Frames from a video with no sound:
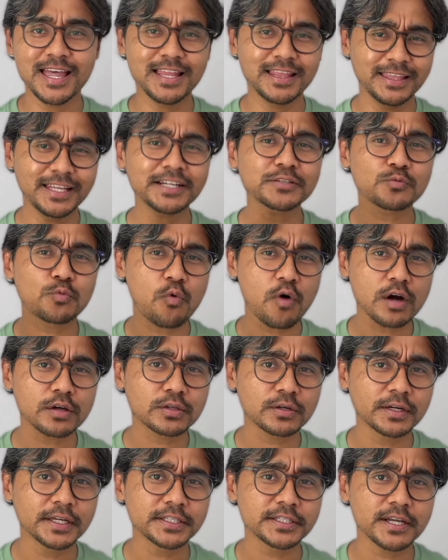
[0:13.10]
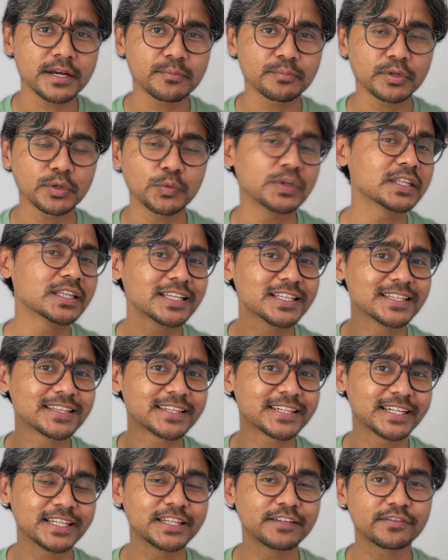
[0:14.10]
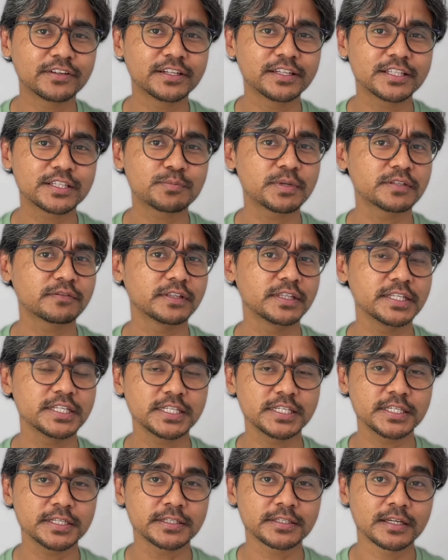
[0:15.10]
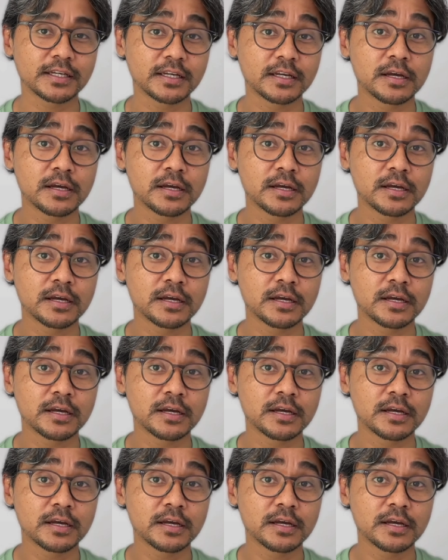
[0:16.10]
Let us walk through an example with three different specific diseases.